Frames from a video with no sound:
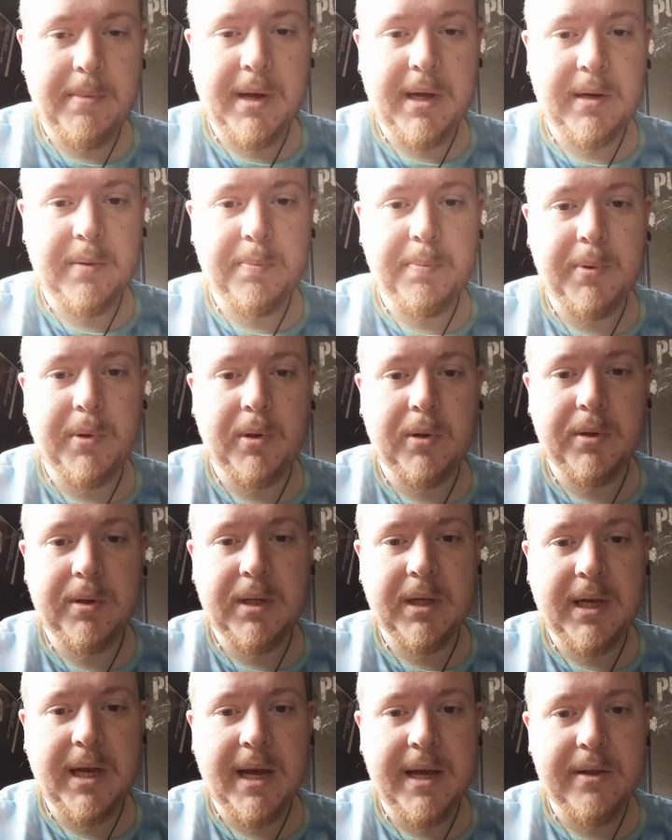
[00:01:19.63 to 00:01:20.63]
mad. But
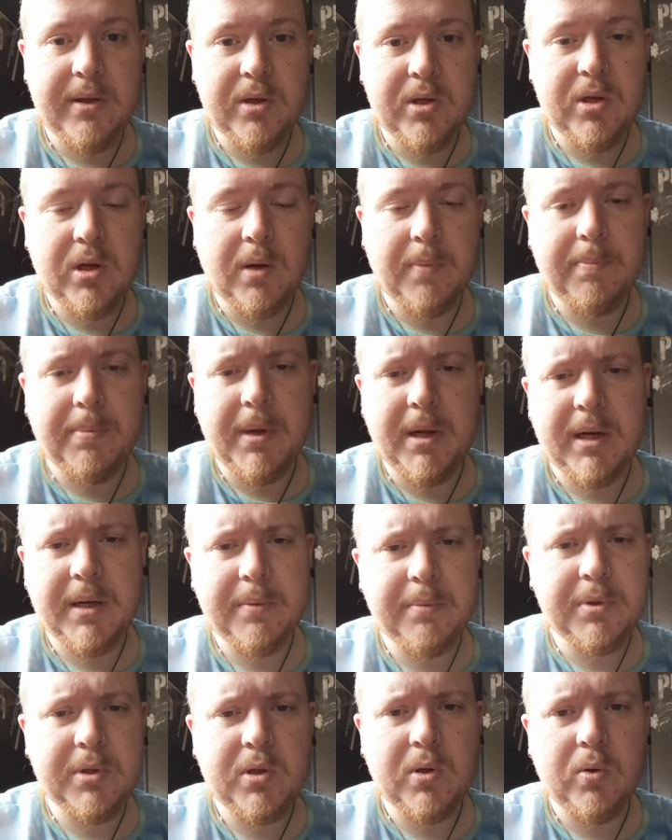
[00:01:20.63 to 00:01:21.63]
the guy in the shop, man, he
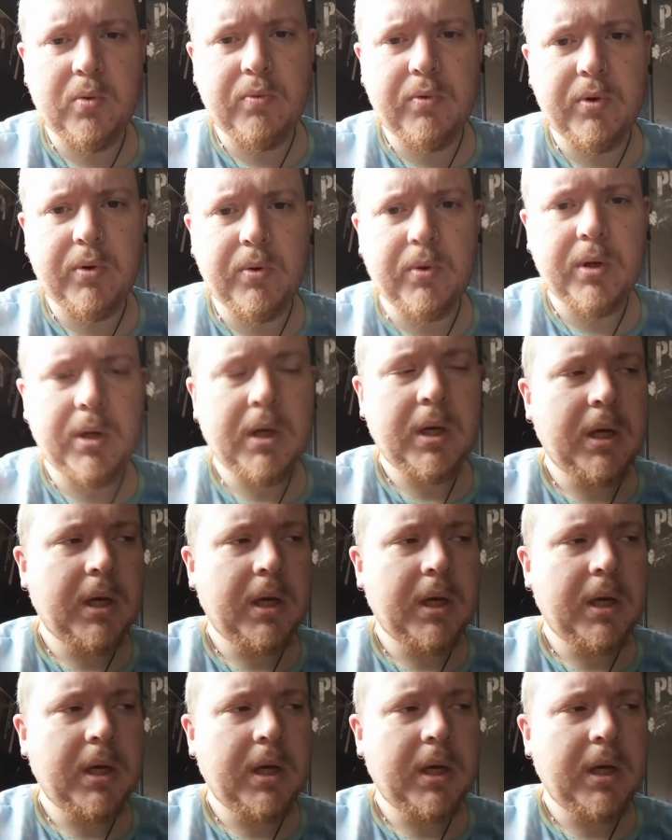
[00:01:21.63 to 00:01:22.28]
was so rude.